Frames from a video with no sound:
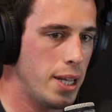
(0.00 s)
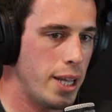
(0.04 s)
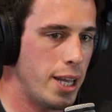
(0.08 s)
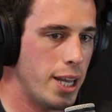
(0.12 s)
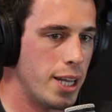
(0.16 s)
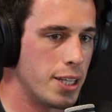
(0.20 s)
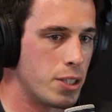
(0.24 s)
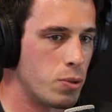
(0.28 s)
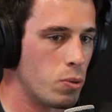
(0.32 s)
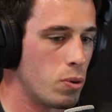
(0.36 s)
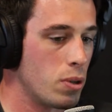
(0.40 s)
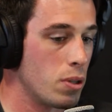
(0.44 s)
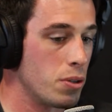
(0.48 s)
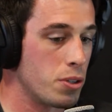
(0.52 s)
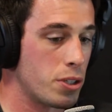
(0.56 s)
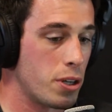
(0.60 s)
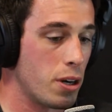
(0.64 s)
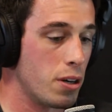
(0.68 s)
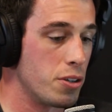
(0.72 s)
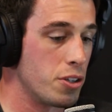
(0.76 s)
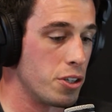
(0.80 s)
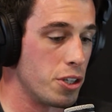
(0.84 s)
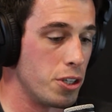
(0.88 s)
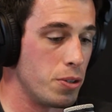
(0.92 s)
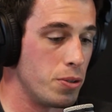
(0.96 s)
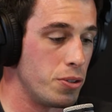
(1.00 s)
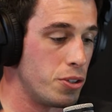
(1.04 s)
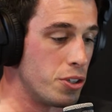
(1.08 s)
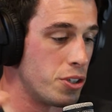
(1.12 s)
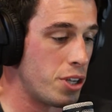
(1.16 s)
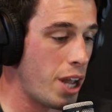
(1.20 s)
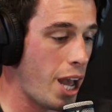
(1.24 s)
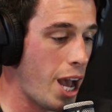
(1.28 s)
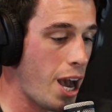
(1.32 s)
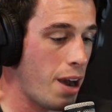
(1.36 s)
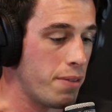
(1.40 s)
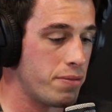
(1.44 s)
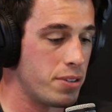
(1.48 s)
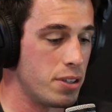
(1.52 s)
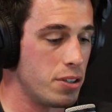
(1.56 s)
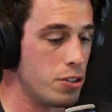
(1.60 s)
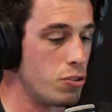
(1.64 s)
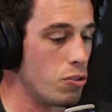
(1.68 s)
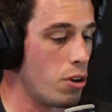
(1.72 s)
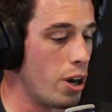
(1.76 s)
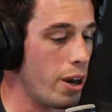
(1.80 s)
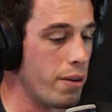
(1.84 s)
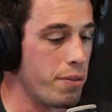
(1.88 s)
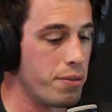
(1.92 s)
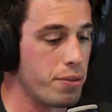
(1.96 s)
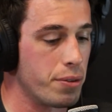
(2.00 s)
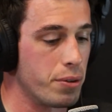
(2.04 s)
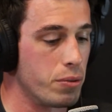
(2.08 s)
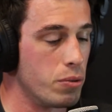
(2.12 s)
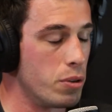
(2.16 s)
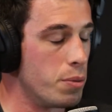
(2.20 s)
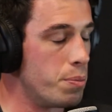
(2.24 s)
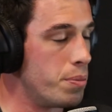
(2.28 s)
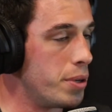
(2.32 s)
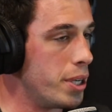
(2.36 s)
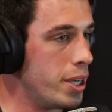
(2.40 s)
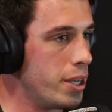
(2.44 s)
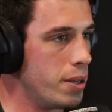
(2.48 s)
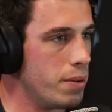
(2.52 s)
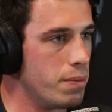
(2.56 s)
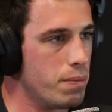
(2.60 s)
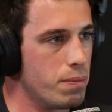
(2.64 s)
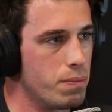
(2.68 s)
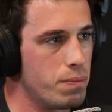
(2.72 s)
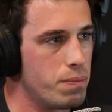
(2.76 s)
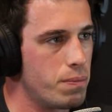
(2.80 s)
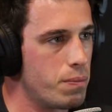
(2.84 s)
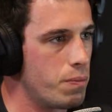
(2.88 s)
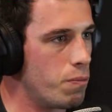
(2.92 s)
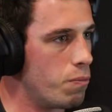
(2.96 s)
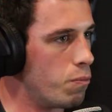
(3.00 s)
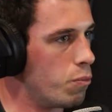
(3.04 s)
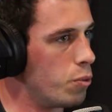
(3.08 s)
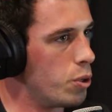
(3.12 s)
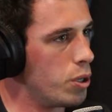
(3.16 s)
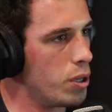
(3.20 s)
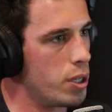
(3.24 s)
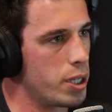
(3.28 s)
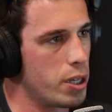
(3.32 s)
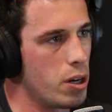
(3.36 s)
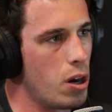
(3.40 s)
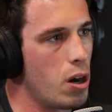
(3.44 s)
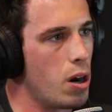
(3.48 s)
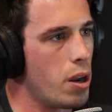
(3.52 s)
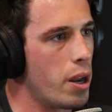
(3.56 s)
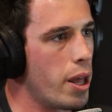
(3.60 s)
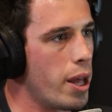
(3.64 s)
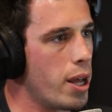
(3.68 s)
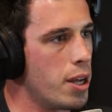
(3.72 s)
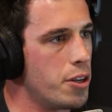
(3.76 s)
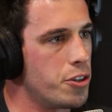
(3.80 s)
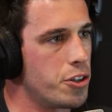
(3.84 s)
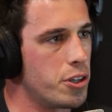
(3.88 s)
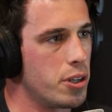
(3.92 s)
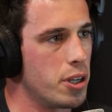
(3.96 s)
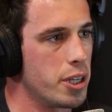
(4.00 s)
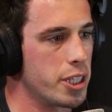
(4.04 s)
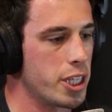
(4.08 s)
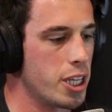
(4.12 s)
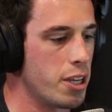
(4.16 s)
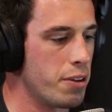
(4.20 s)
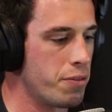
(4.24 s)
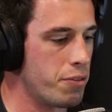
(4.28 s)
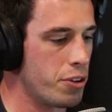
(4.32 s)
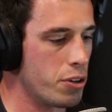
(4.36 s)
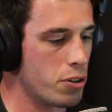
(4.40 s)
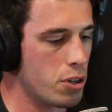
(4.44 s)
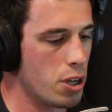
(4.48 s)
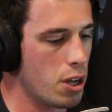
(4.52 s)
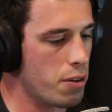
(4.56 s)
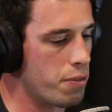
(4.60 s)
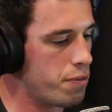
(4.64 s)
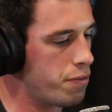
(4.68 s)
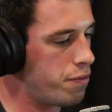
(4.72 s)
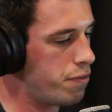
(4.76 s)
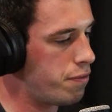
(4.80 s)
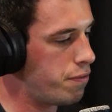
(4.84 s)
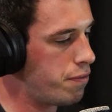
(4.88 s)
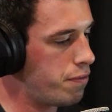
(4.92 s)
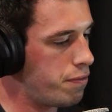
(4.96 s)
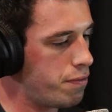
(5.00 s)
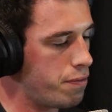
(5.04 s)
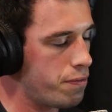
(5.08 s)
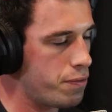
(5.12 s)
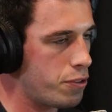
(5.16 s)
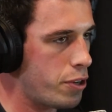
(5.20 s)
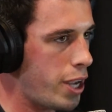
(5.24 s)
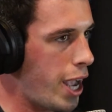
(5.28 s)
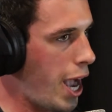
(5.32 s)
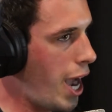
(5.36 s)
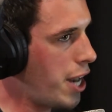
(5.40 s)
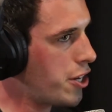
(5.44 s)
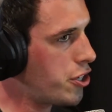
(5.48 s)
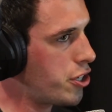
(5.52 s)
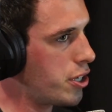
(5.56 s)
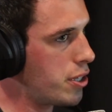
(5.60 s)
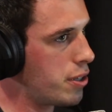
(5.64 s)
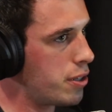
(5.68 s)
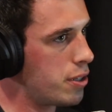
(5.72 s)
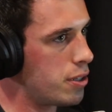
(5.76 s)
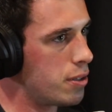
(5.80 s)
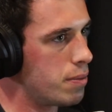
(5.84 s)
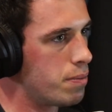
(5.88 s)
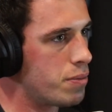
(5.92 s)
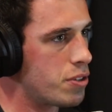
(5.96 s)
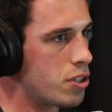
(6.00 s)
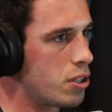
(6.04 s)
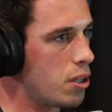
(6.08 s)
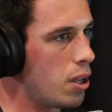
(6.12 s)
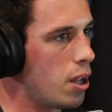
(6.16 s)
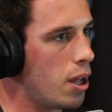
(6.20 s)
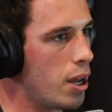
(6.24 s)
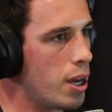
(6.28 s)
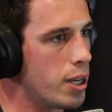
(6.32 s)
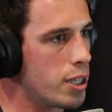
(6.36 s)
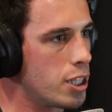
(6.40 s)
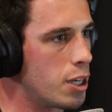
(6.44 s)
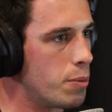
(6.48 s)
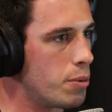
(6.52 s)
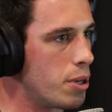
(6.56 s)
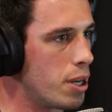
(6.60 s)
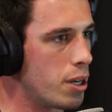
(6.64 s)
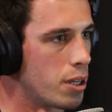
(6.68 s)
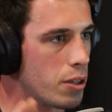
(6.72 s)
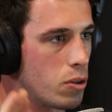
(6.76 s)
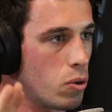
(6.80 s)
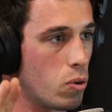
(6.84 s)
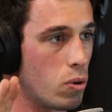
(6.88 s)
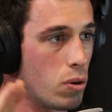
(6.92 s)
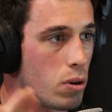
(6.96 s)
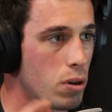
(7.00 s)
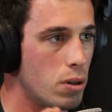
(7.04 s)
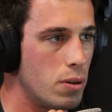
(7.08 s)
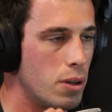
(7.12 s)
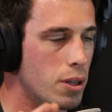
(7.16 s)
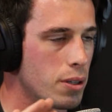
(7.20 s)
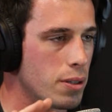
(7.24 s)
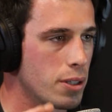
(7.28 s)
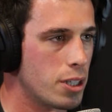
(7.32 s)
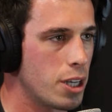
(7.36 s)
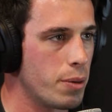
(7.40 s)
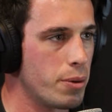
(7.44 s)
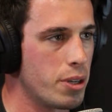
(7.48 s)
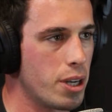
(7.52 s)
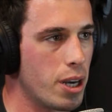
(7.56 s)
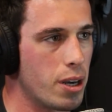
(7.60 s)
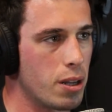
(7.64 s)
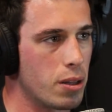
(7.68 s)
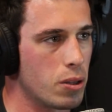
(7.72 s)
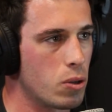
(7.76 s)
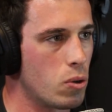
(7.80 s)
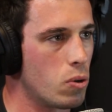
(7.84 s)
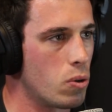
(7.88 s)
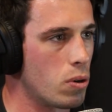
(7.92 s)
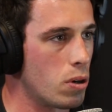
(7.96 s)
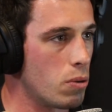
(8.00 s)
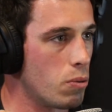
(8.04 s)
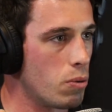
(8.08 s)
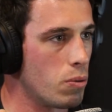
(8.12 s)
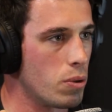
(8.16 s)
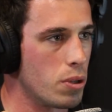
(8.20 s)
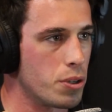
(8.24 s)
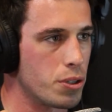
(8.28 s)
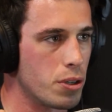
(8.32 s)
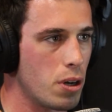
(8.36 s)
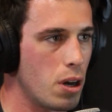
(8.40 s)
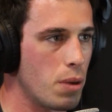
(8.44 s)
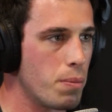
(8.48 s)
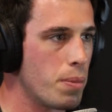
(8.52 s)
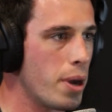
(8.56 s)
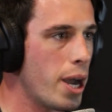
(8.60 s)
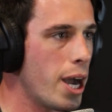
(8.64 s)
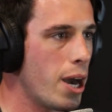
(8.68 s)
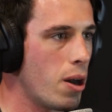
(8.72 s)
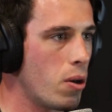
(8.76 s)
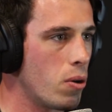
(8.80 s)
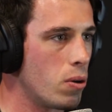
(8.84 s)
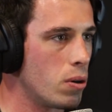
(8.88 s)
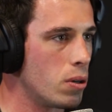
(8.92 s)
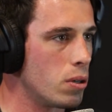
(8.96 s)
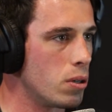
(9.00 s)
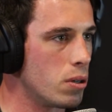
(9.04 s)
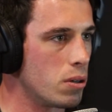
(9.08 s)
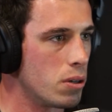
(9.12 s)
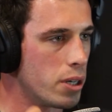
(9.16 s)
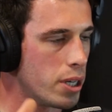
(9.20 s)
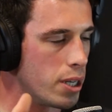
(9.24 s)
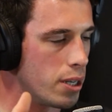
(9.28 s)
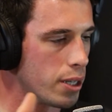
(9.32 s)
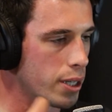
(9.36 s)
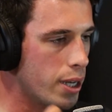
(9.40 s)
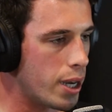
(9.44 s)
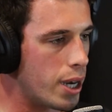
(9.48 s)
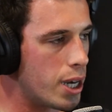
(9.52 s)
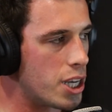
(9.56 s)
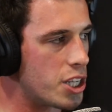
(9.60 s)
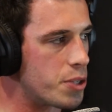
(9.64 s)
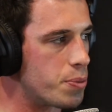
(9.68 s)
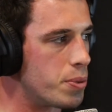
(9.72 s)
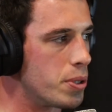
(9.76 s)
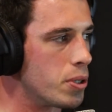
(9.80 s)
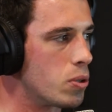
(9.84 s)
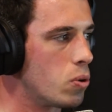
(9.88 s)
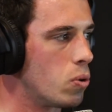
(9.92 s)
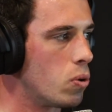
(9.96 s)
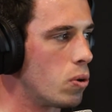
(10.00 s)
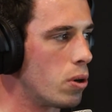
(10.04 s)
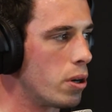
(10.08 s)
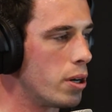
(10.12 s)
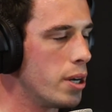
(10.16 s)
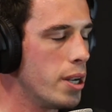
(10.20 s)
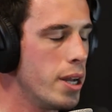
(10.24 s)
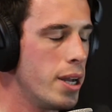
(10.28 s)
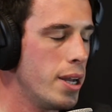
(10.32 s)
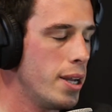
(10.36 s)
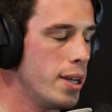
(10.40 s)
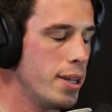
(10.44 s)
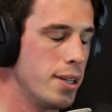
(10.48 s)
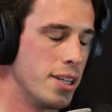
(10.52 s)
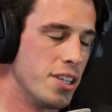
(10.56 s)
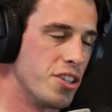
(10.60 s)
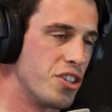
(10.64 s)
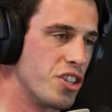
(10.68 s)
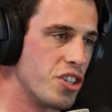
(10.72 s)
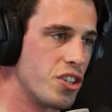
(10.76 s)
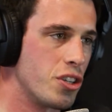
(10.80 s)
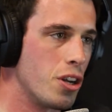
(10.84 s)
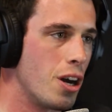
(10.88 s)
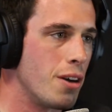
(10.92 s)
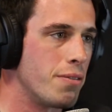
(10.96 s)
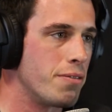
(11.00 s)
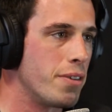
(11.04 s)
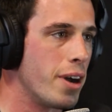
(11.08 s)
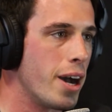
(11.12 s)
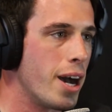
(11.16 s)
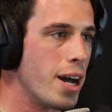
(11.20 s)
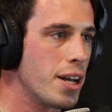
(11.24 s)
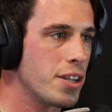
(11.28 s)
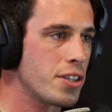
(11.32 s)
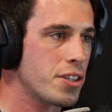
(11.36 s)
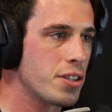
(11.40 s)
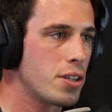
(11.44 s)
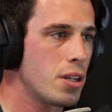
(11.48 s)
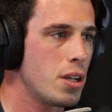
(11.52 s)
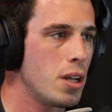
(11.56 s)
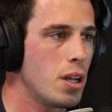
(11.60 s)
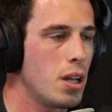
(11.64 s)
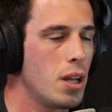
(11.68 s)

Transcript: it's one of those cars that you just have to drive through it being really on edge, and like if you're not catching the slide coming out of the corner, whether it's on power or in like a high speed corner, it's just not fast.